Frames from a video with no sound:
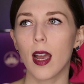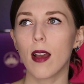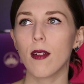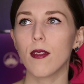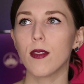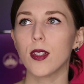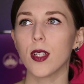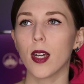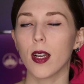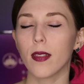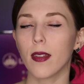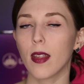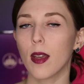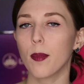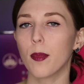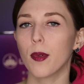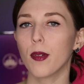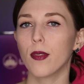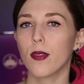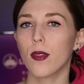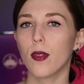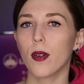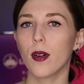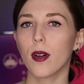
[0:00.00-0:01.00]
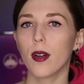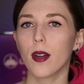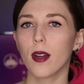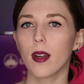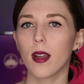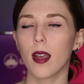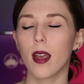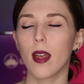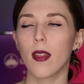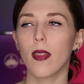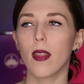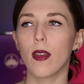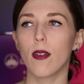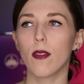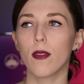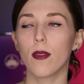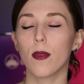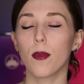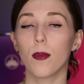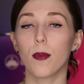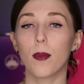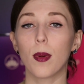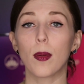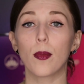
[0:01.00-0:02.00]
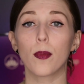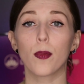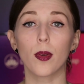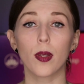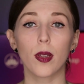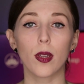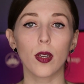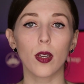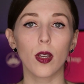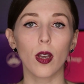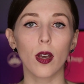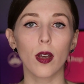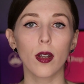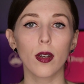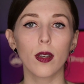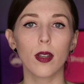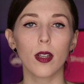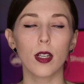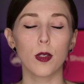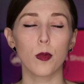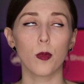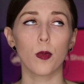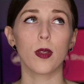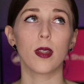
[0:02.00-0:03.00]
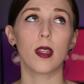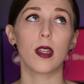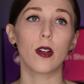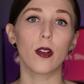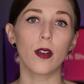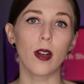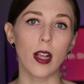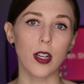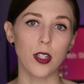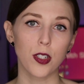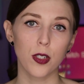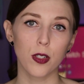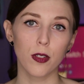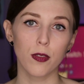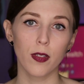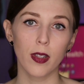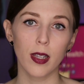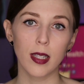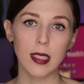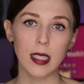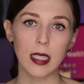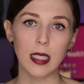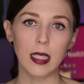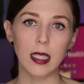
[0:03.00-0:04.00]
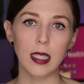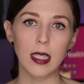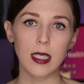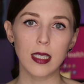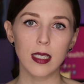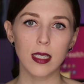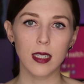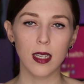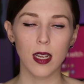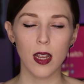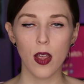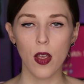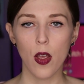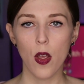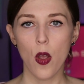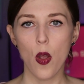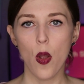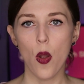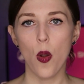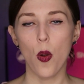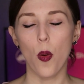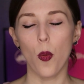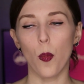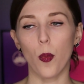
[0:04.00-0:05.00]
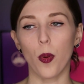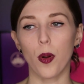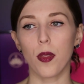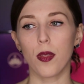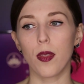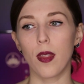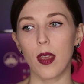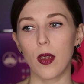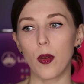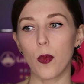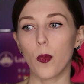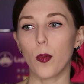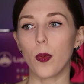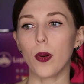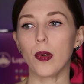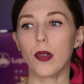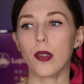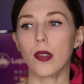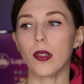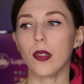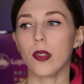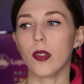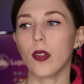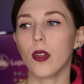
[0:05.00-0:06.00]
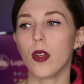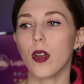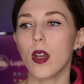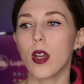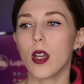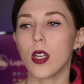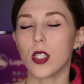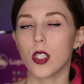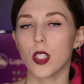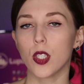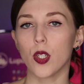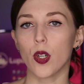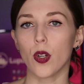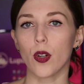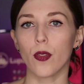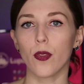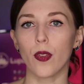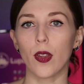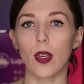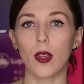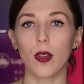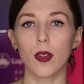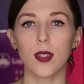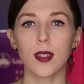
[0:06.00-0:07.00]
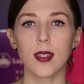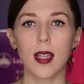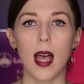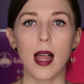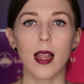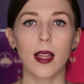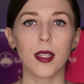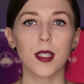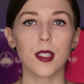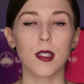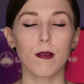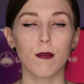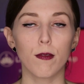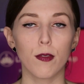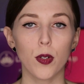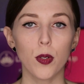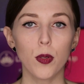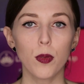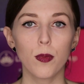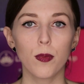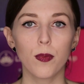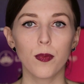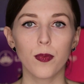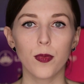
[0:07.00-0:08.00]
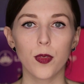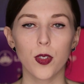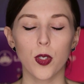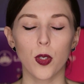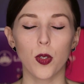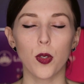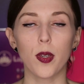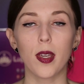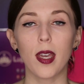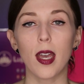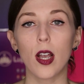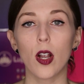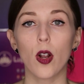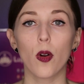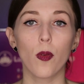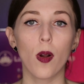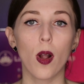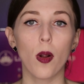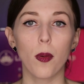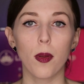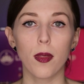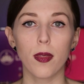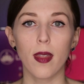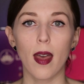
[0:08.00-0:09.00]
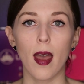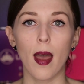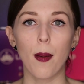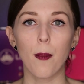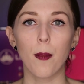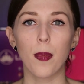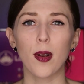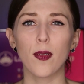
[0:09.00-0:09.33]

I've done that before, and they've been really good, with international flights at least, where they will serve like salads and fruit, so you can't go wrong with that.